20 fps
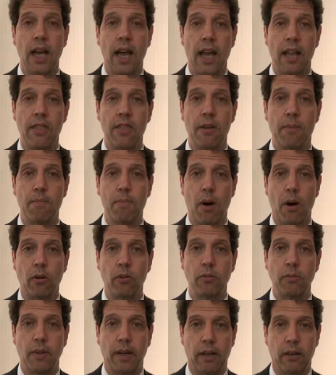and the
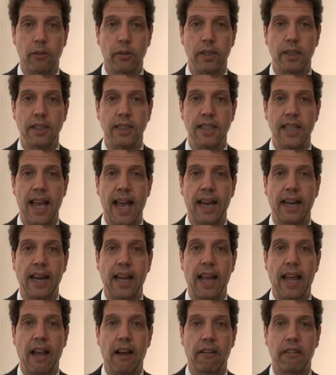bone marrow is that
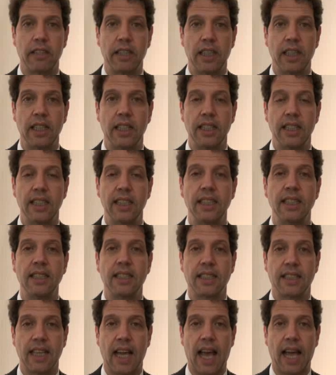area
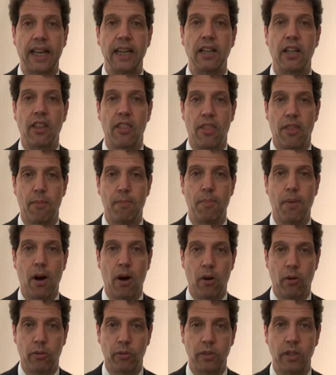inside the
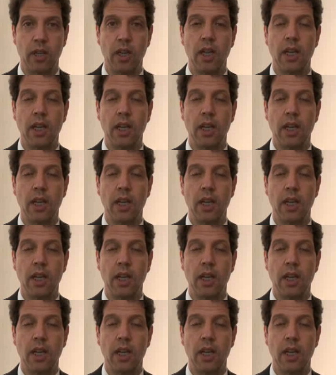bone